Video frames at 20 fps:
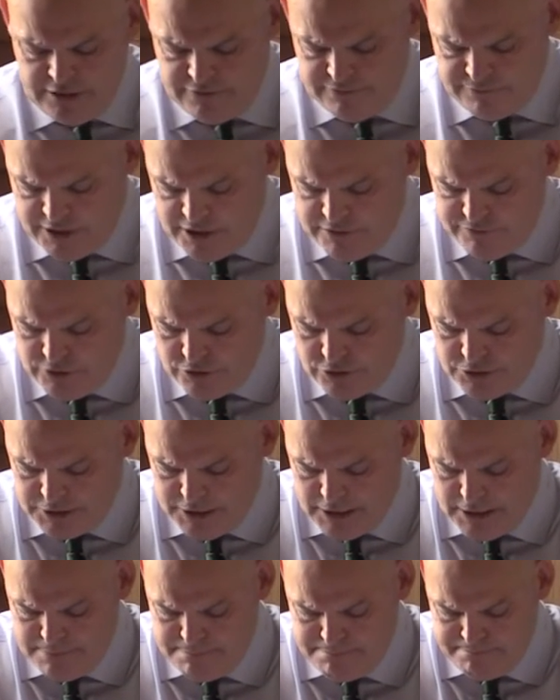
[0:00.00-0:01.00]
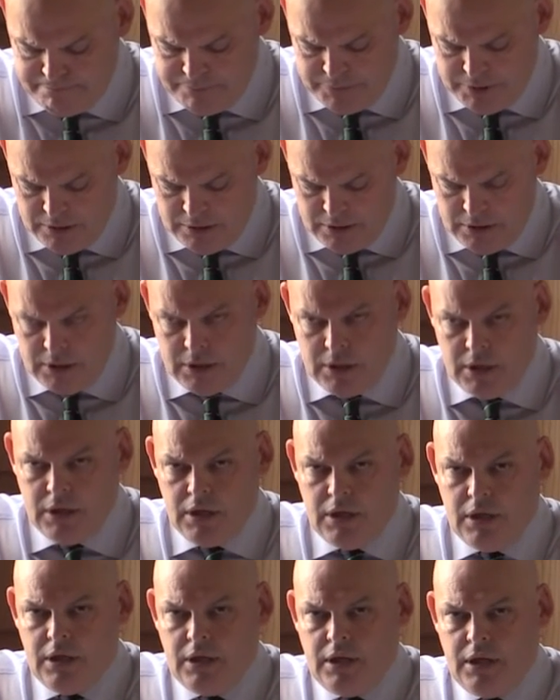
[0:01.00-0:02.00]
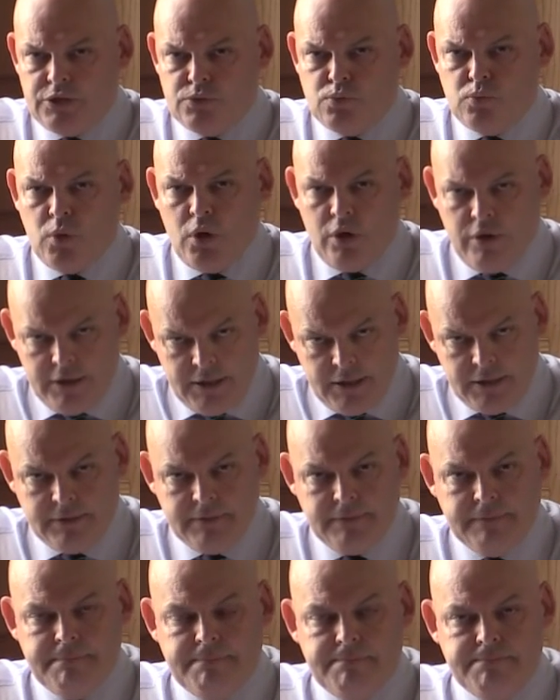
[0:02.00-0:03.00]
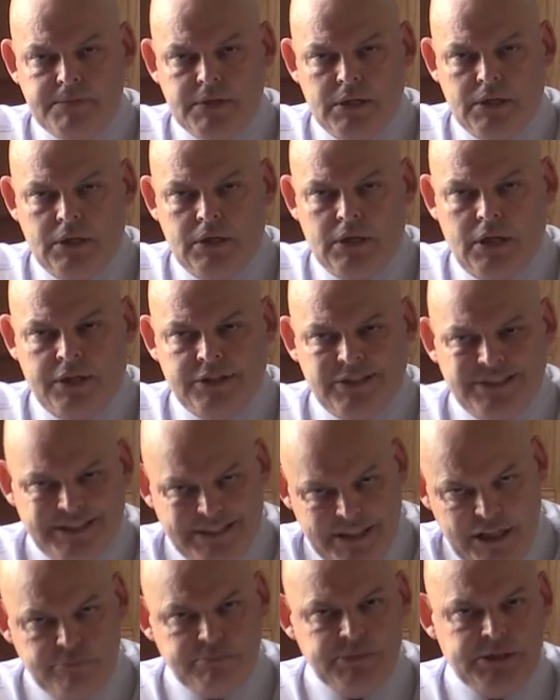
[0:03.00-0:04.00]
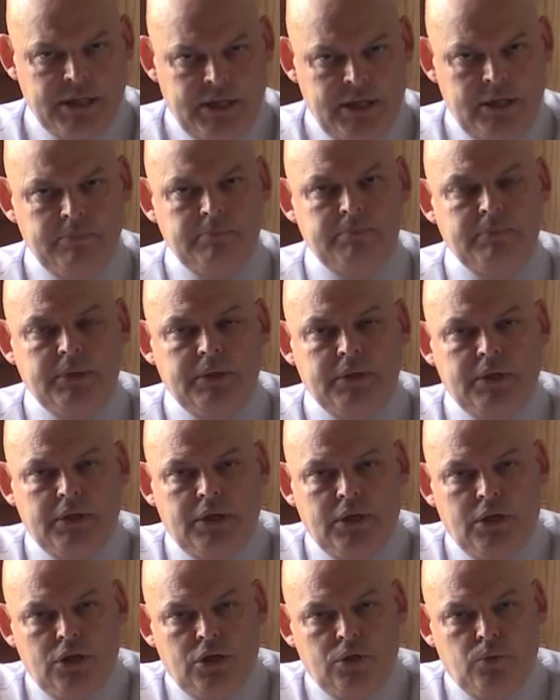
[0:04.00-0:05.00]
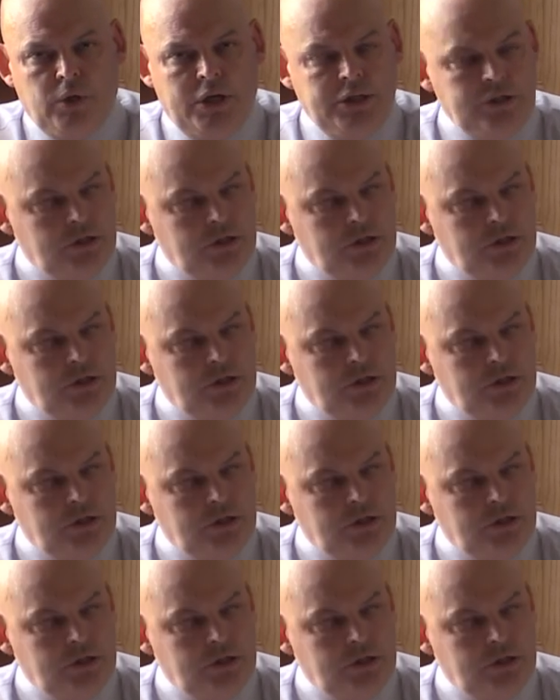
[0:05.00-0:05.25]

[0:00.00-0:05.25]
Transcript: 5 years' time. That's worrying. At the same time, when